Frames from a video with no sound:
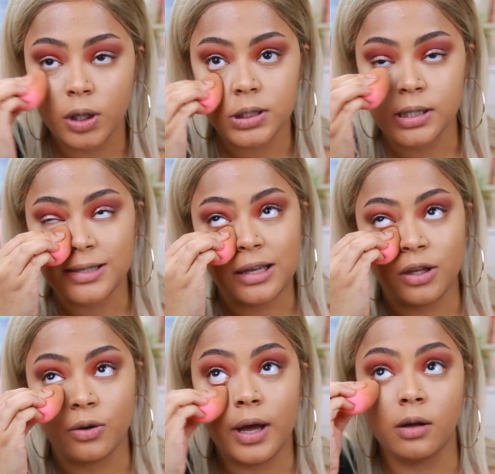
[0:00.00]
because I was
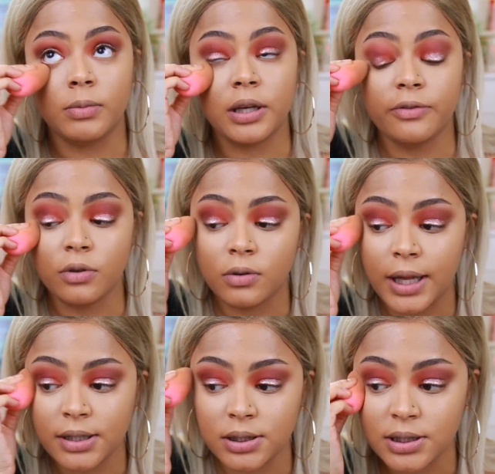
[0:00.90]
like, yo, Elma, if you don't
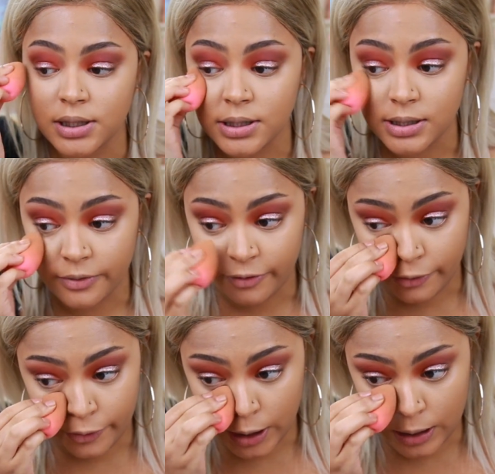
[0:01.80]
like this, this is a
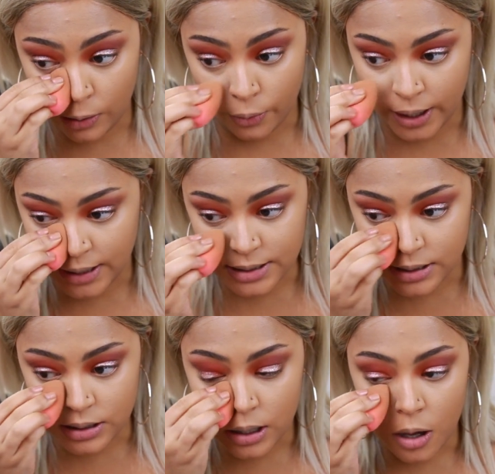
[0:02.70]
freaking
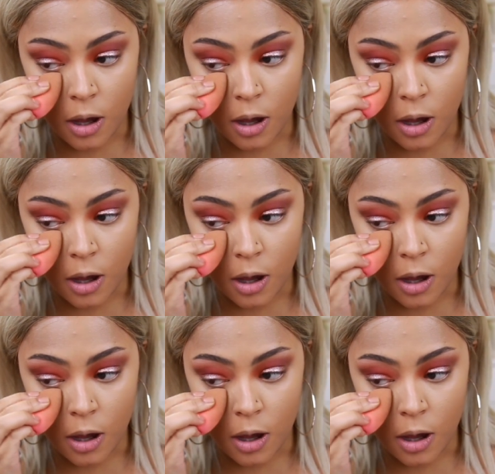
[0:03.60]
waste.